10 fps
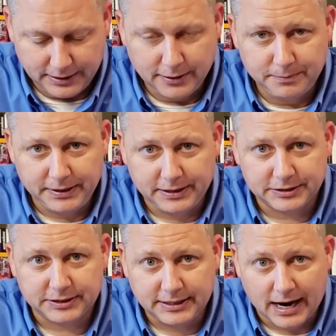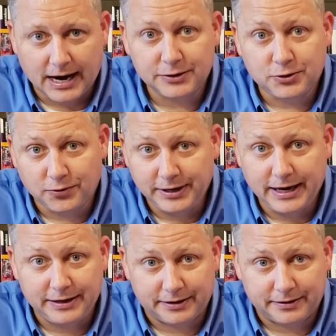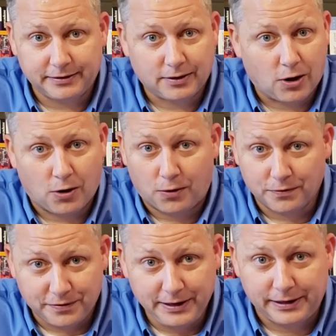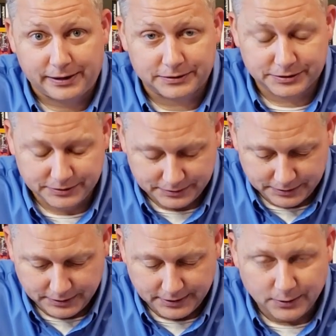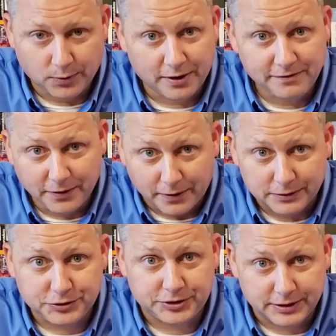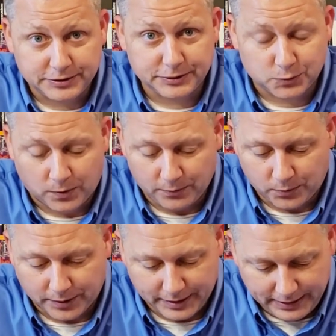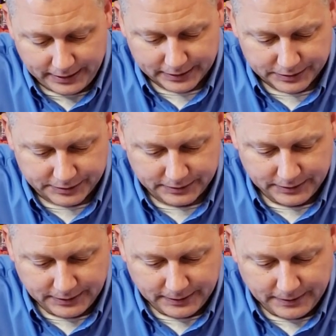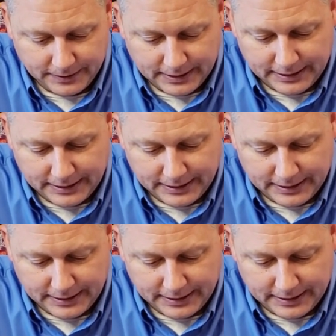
because God created all things. What a verse Genesis 1:1 is. And